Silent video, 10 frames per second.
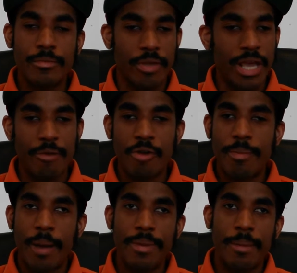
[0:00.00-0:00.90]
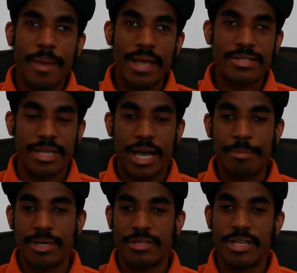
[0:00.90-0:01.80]
You ain't gotta worry about being
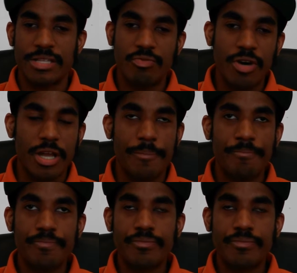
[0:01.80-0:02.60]
backside because guess what?